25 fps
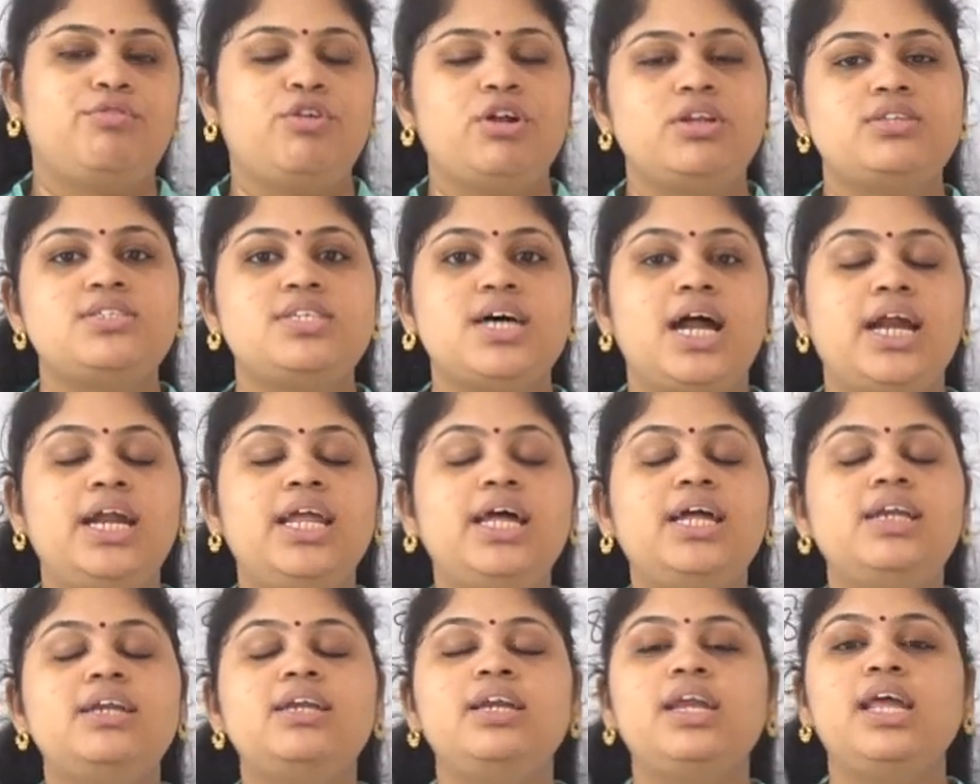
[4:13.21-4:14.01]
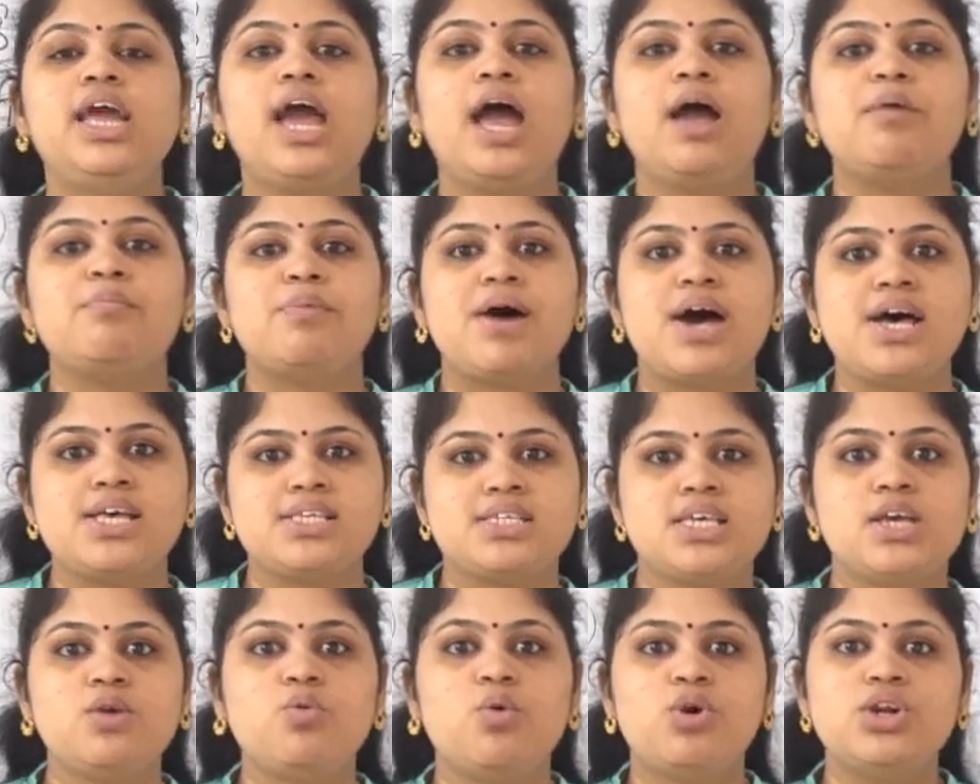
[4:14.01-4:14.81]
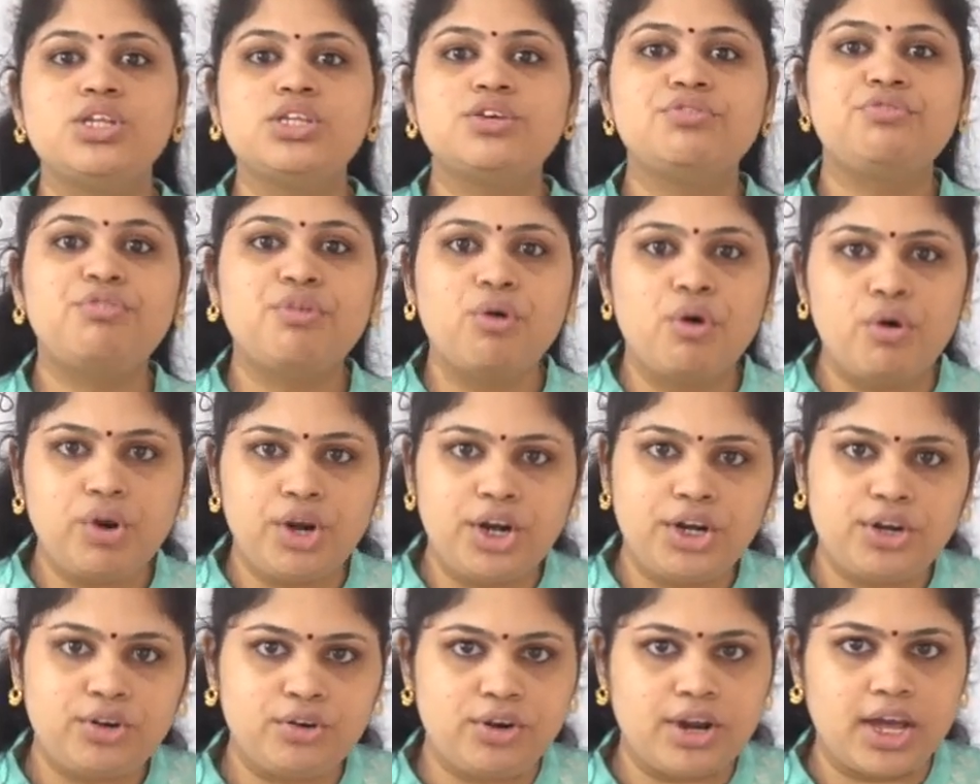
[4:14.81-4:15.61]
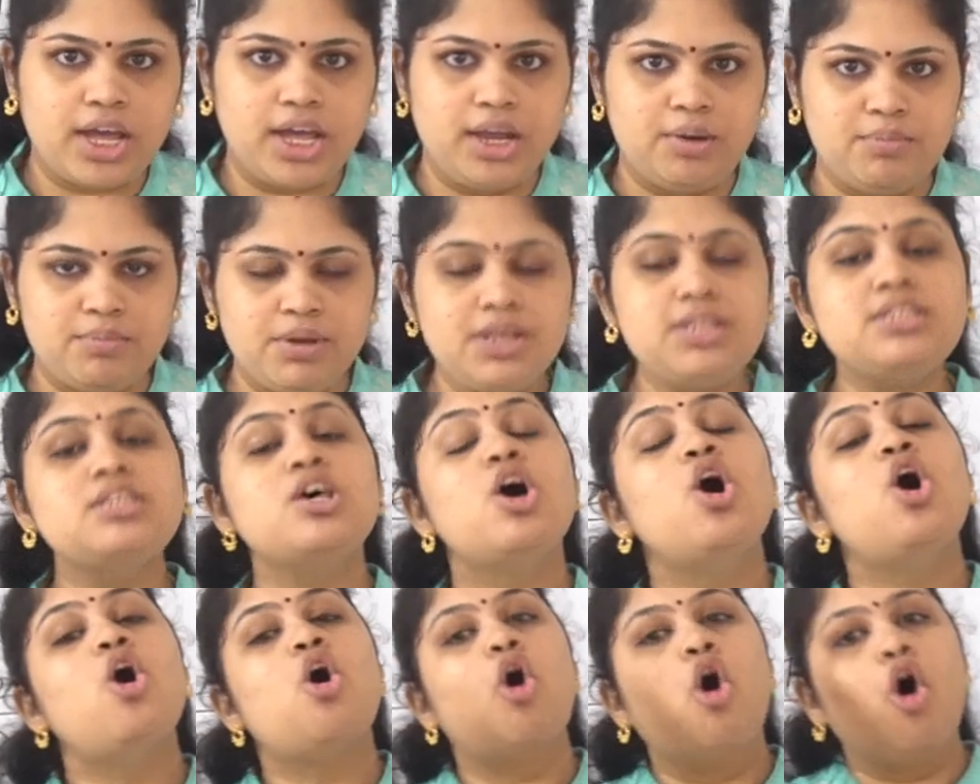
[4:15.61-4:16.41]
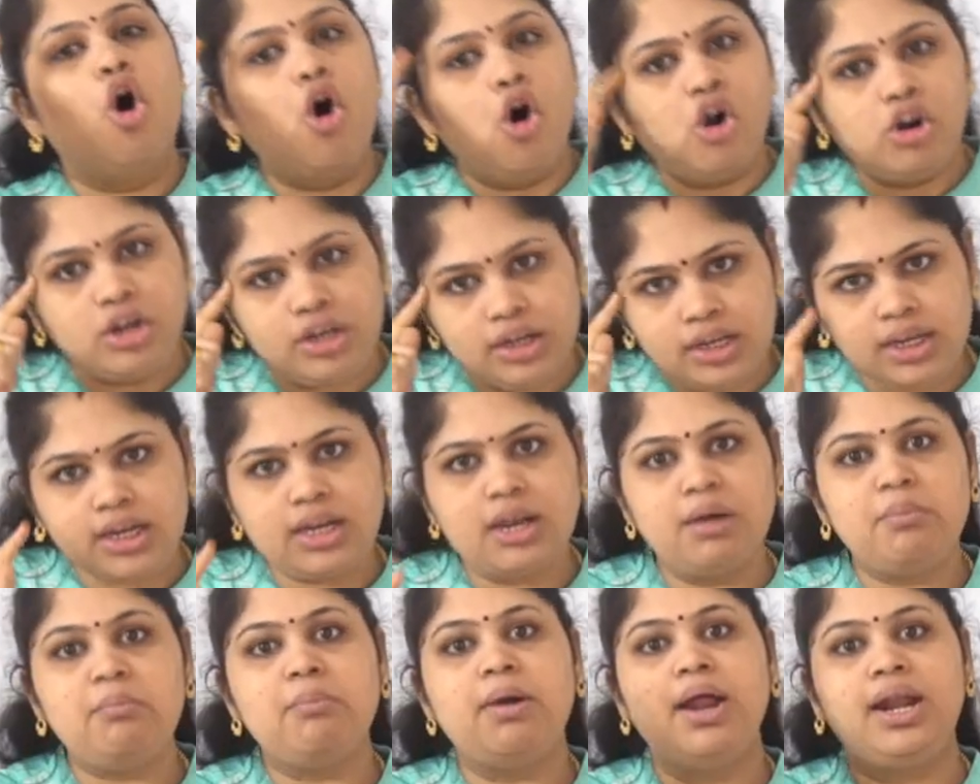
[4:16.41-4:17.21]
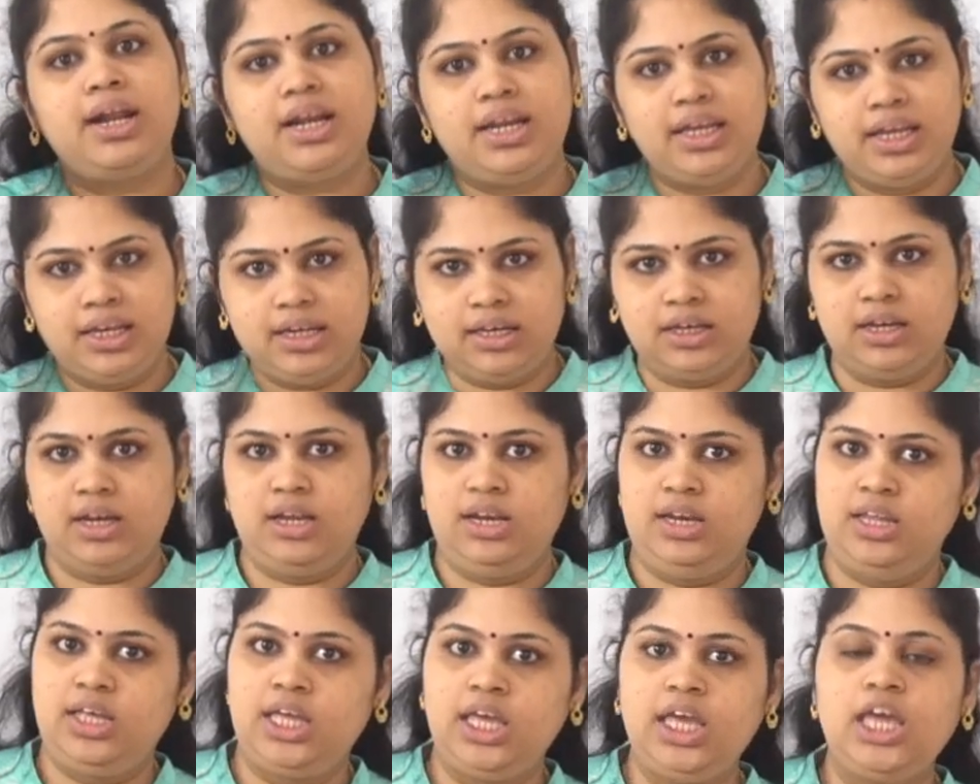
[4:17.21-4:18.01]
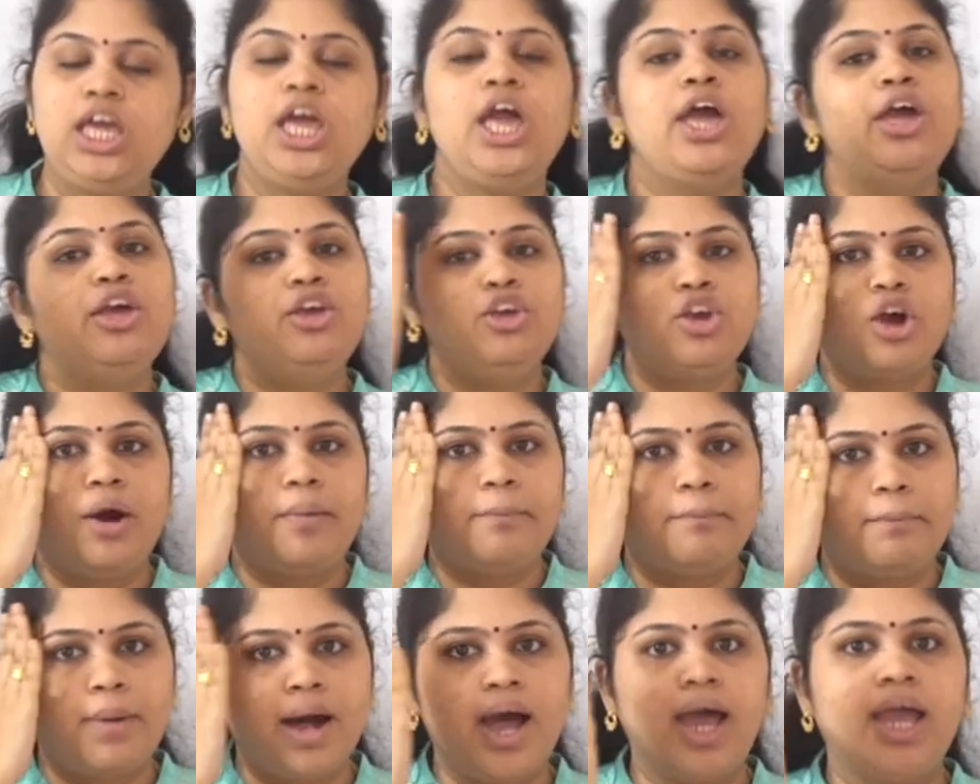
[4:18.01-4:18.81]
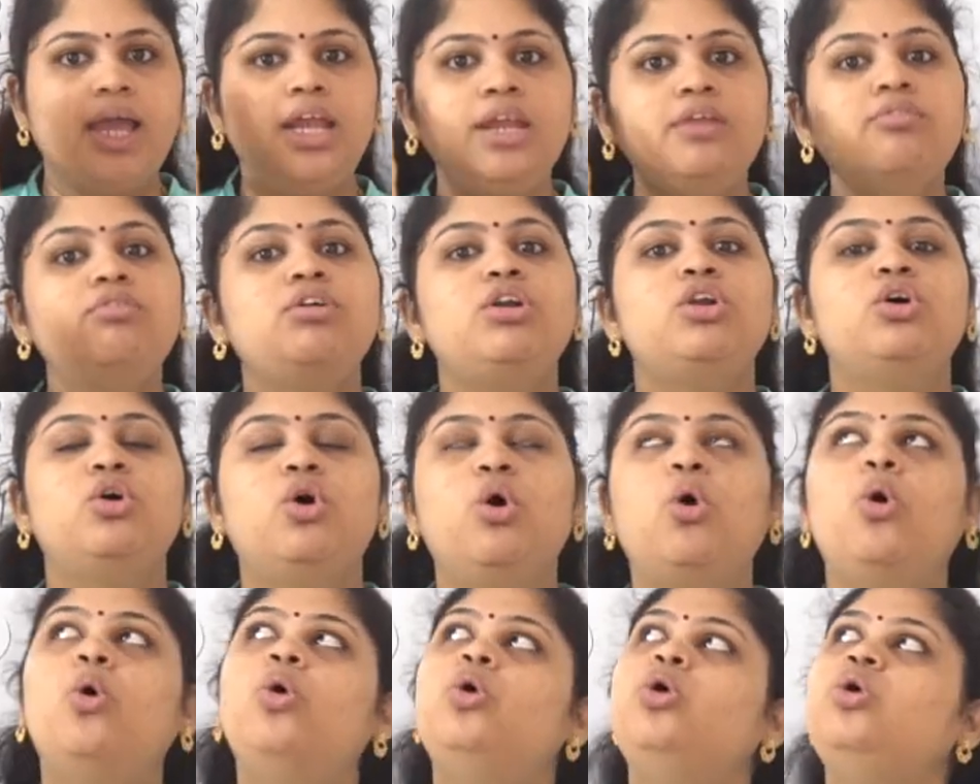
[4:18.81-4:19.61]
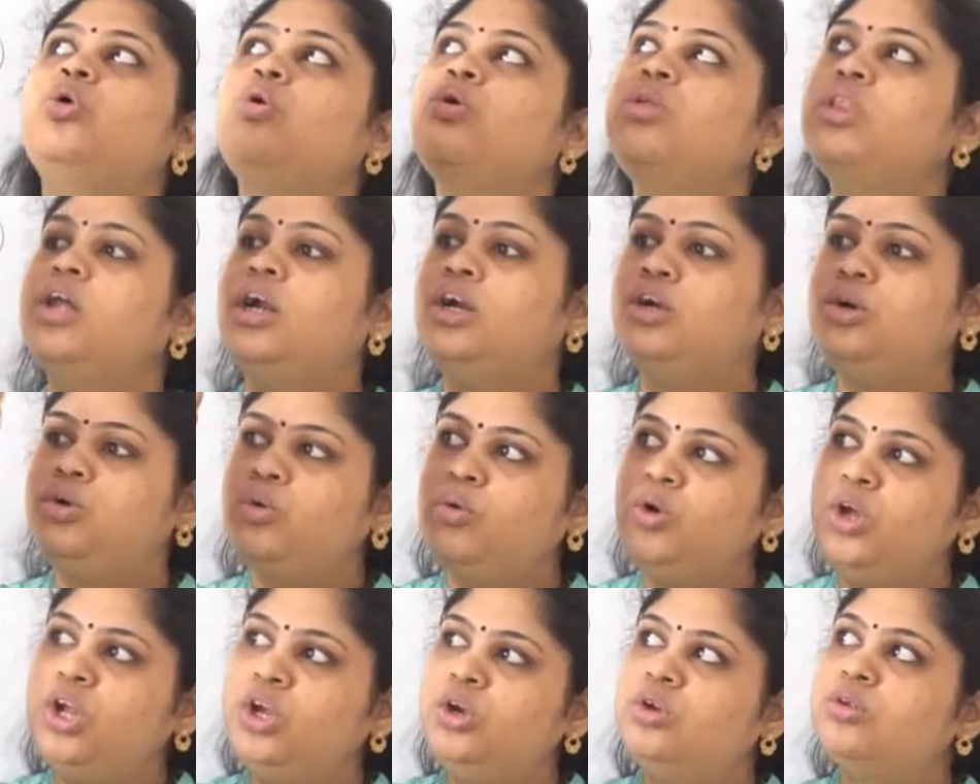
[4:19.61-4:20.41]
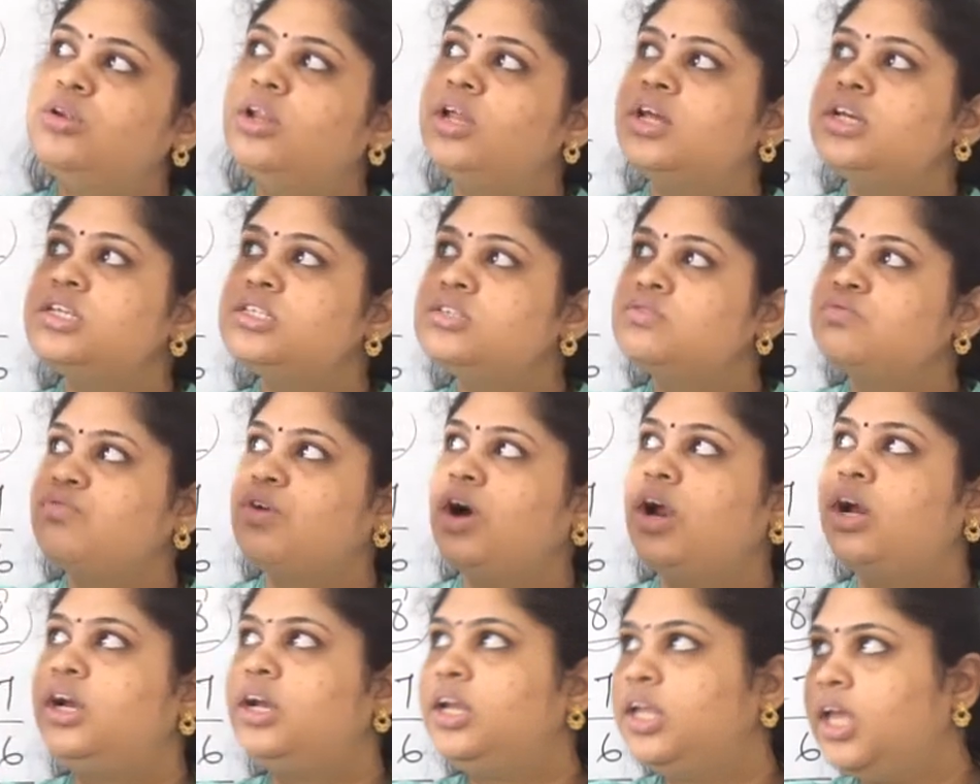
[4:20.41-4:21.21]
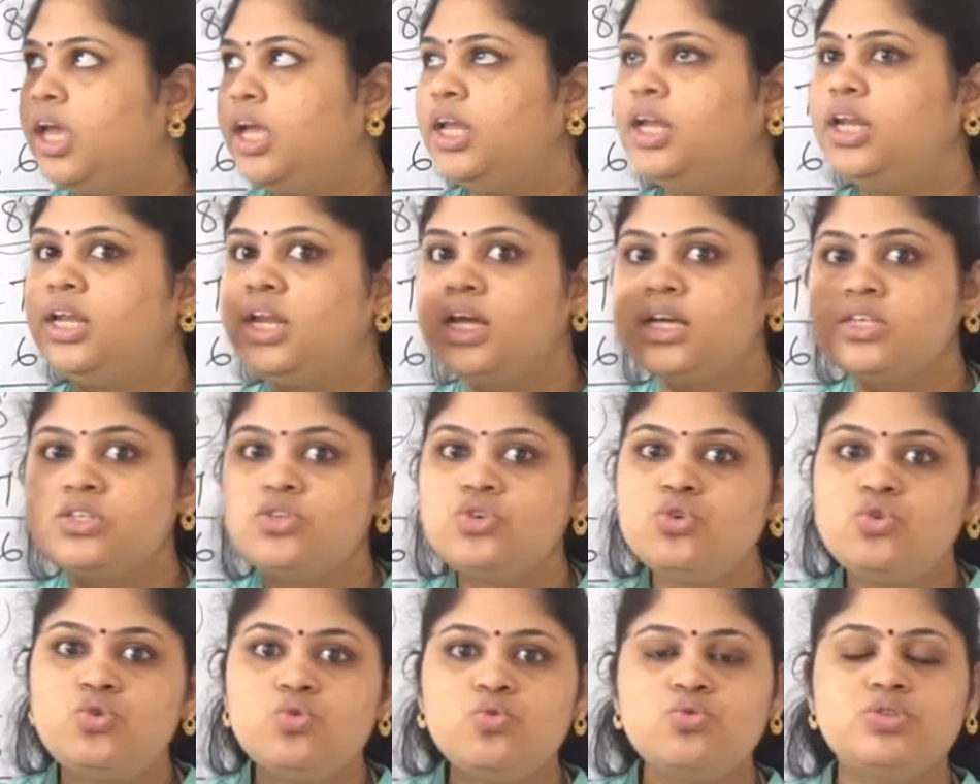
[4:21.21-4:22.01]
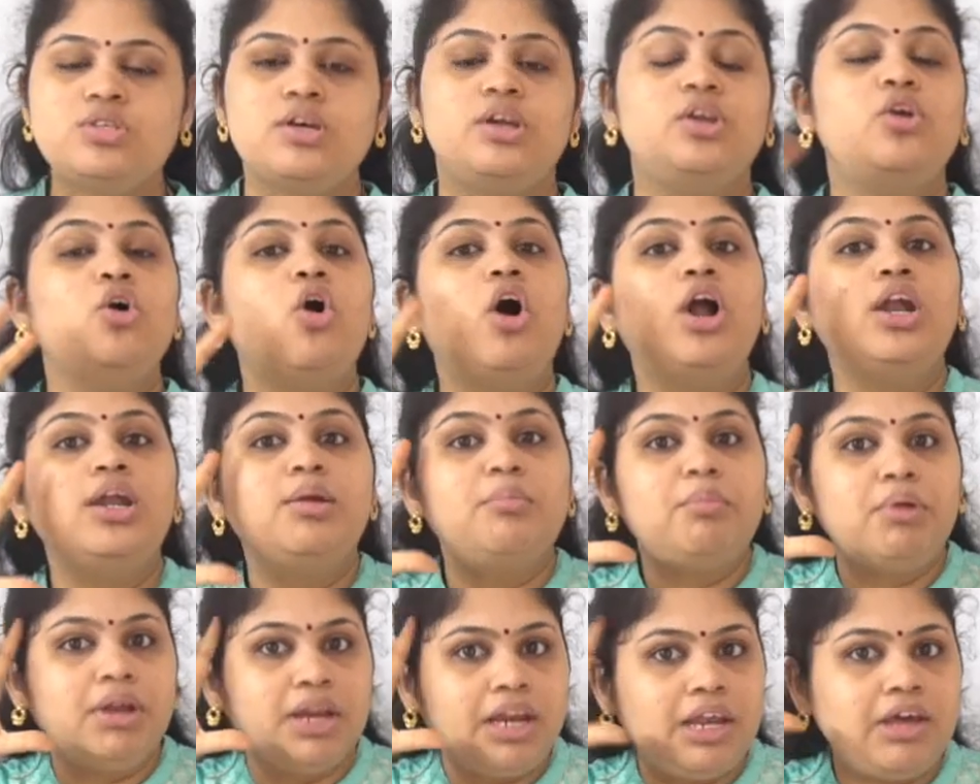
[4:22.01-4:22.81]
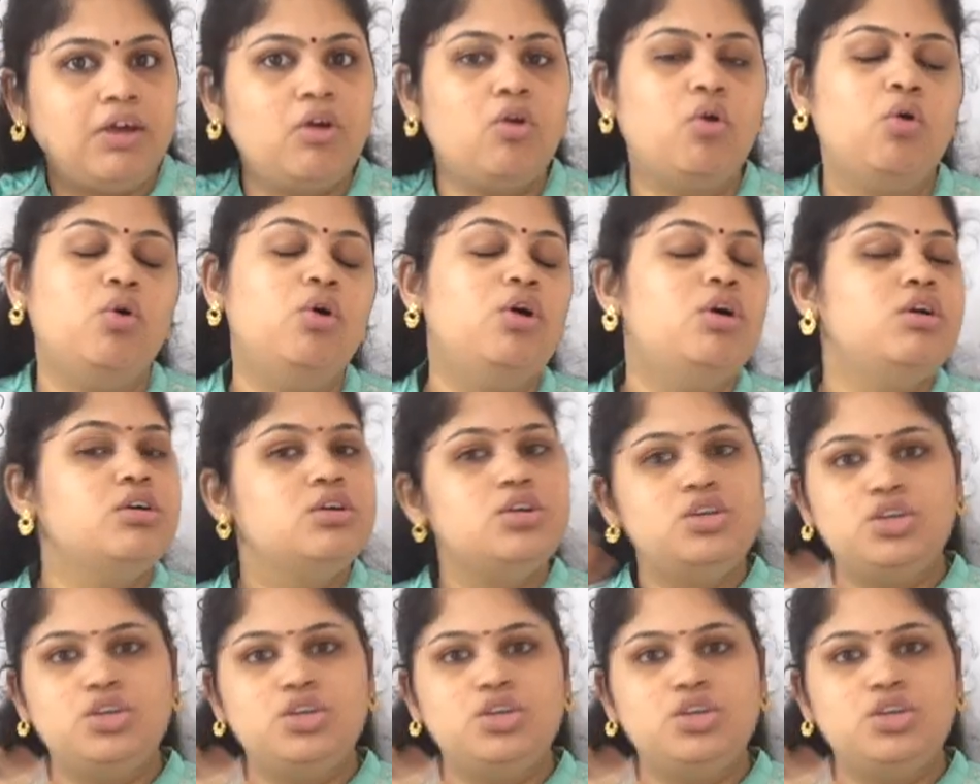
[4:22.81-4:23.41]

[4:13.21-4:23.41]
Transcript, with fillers: For suddenly I am asking what is the four into nine means, automatically your mind will go to that two into nine is one, eight, next to two, seven. You automatically go.